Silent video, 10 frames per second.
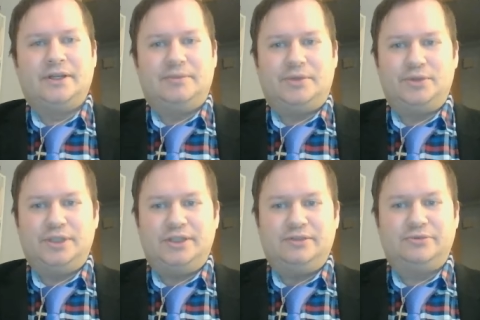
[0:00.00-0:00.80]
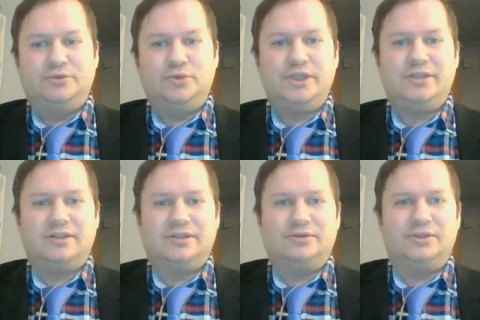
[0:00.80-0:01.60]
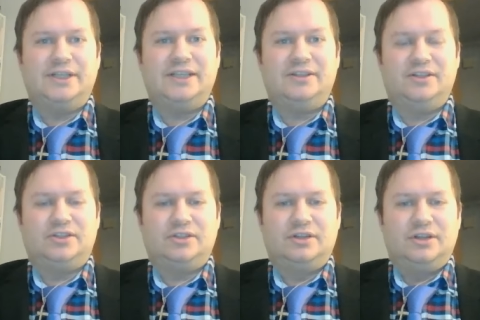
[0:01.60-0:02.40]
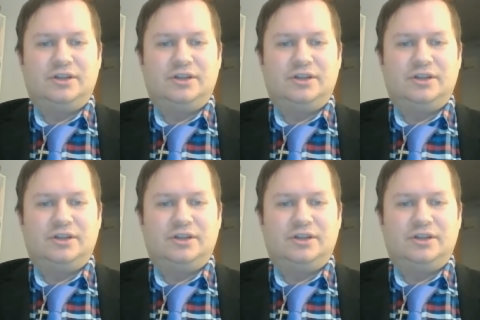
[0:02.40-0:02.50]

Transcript: by reading Norwegian or Danish